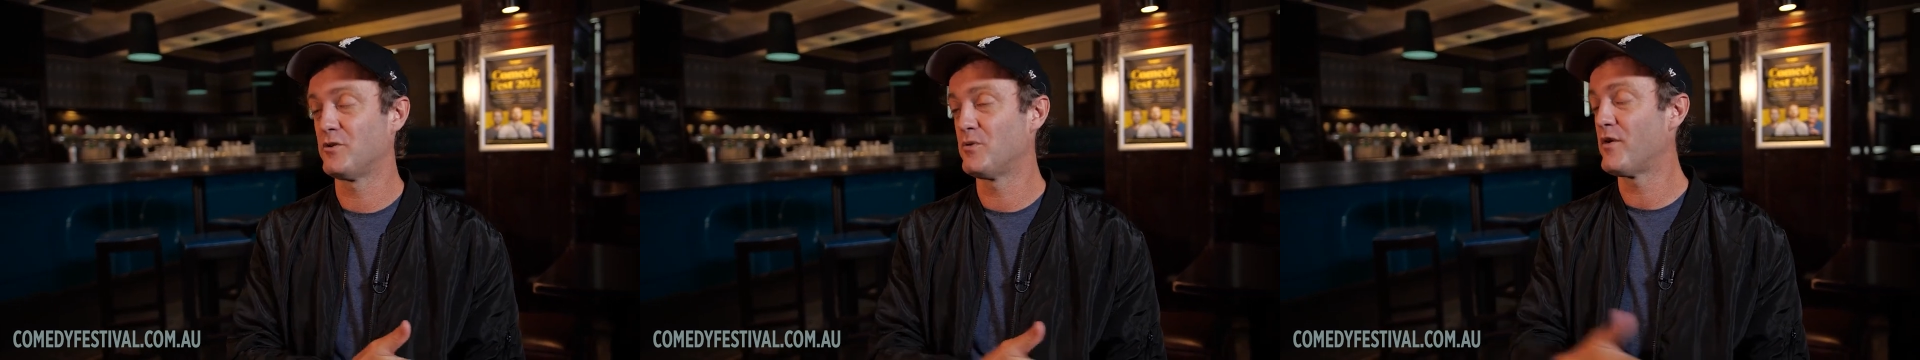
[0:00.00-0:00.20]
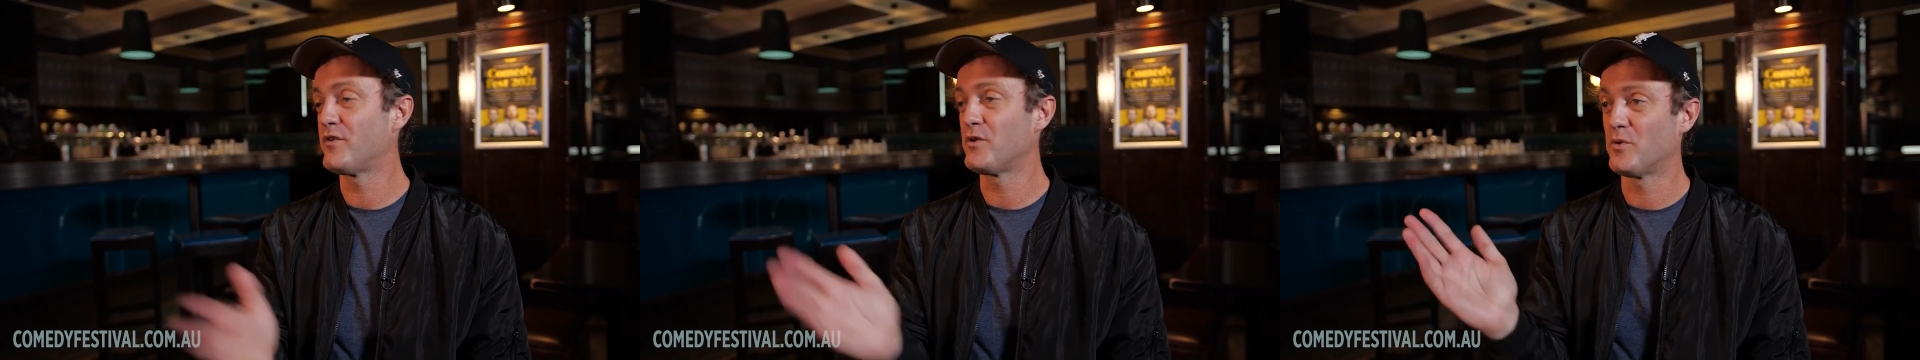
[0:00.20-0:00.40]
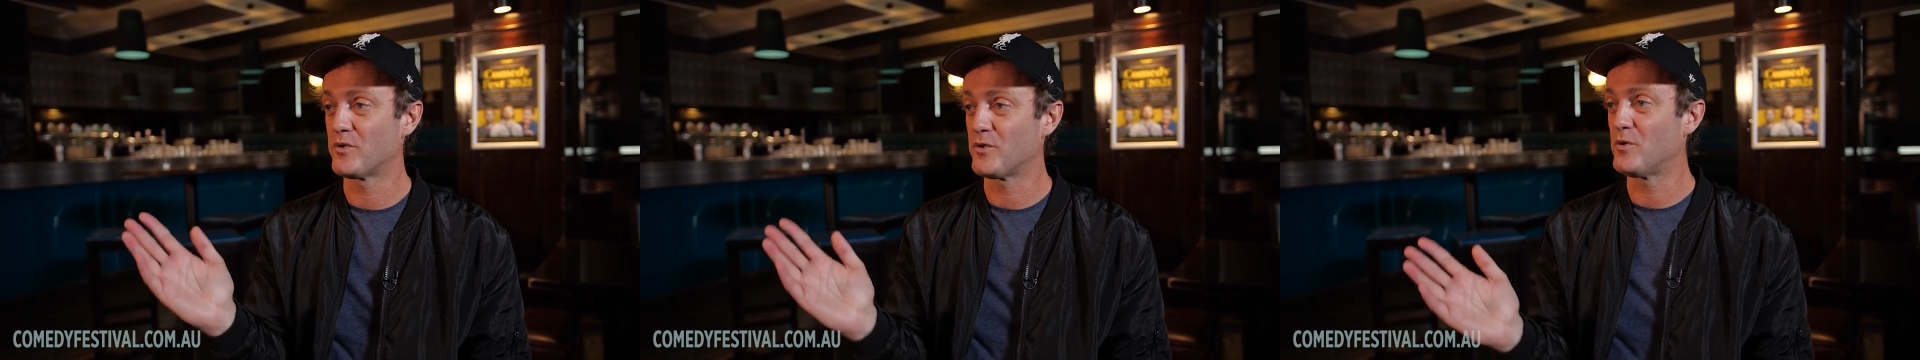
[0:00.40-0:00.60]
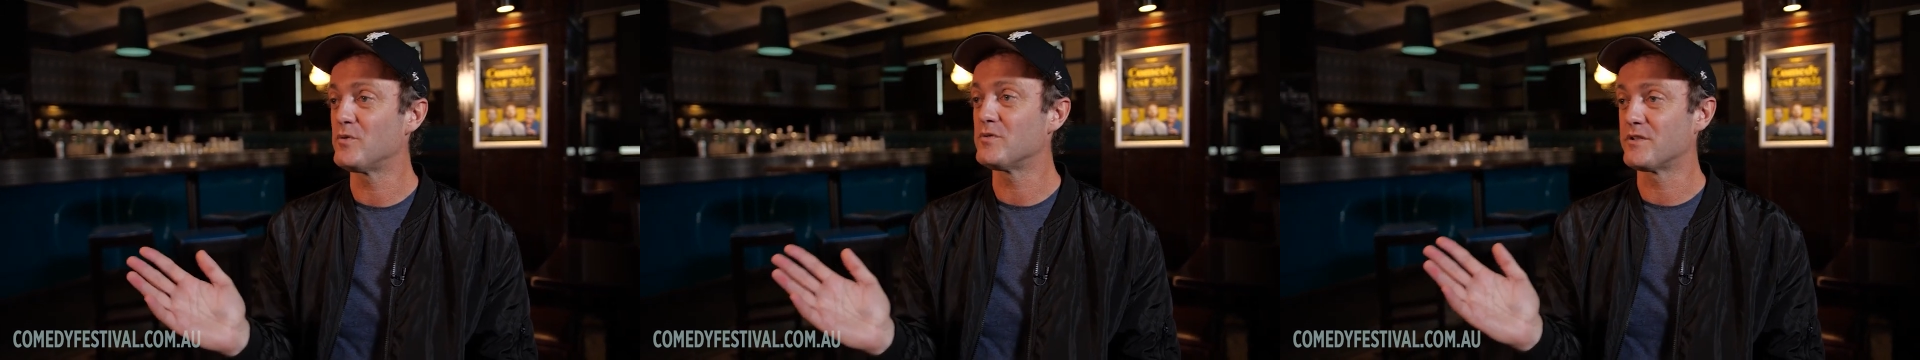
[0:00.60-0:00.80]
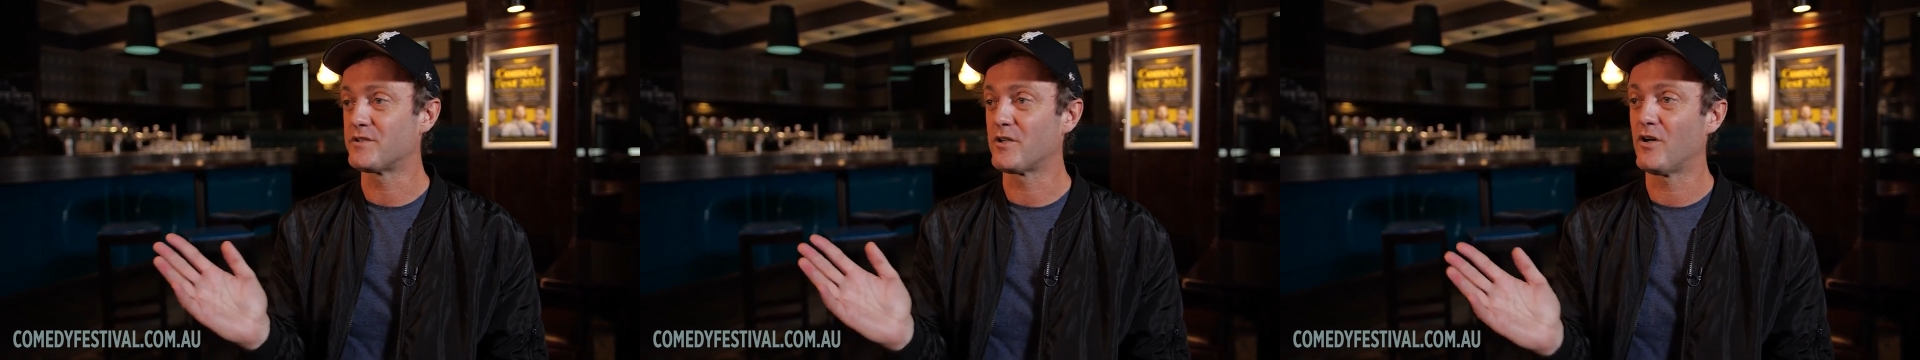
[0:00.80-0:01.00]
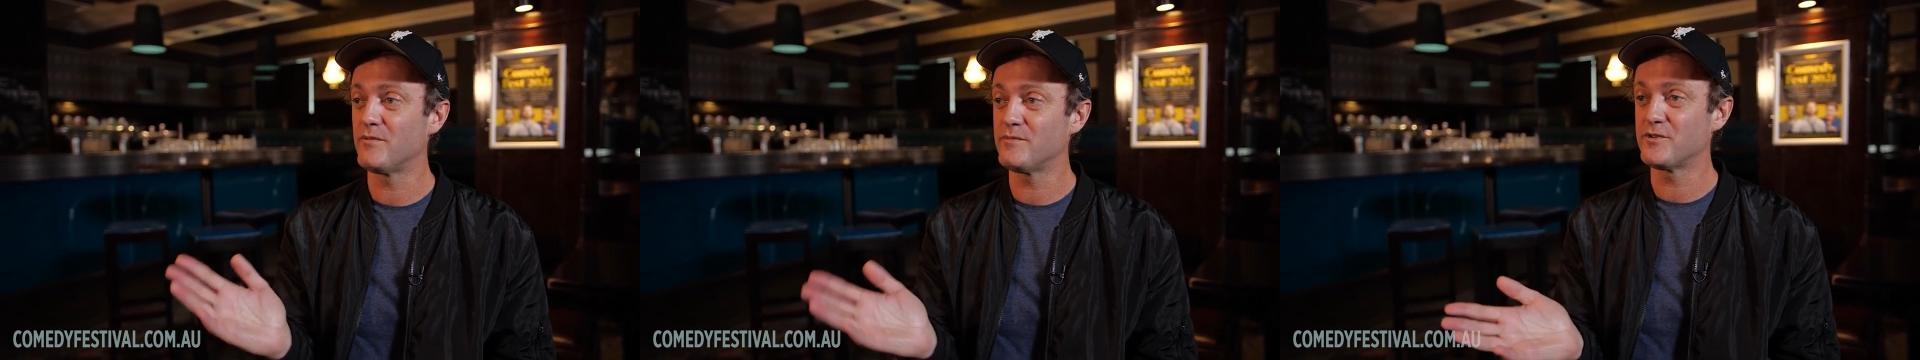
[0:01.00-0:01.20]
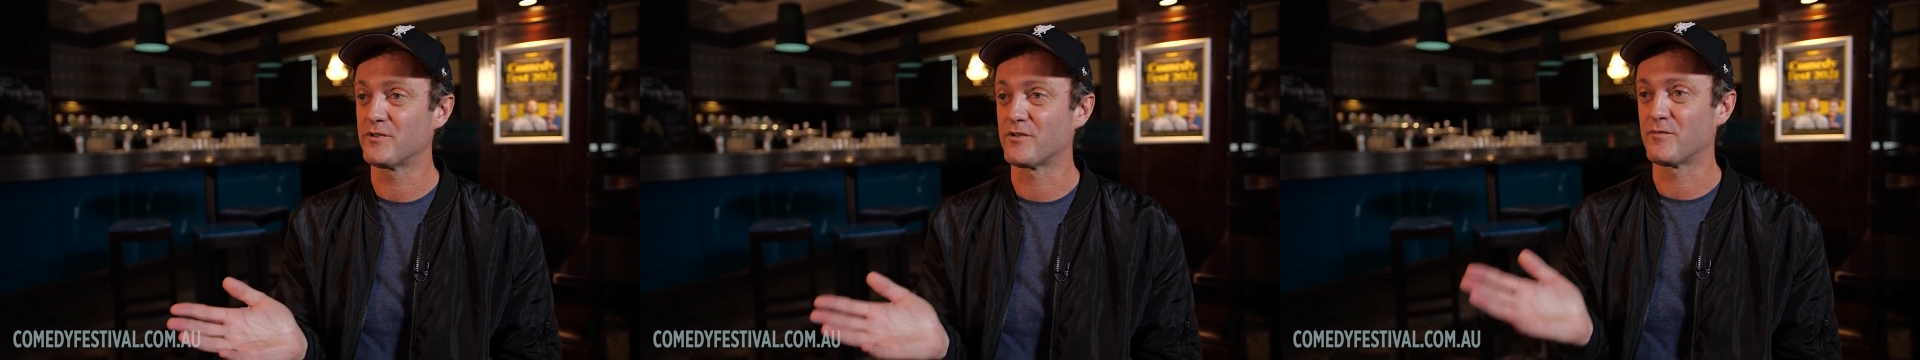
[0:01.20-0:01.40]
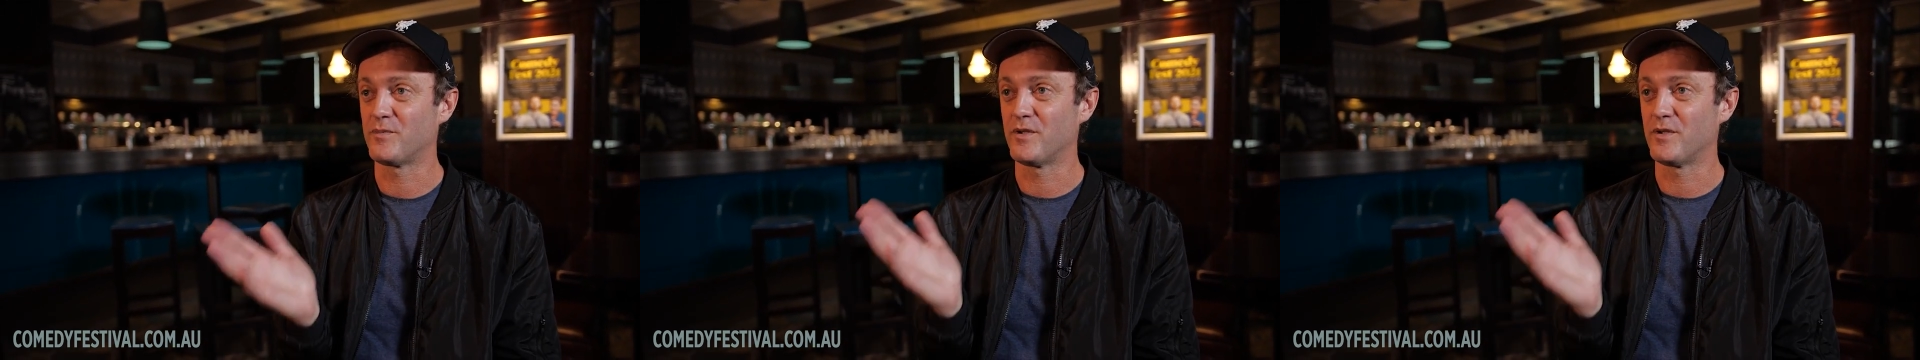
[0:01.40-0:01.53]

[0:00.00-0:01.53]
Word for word: whoever you want all the time, sort of.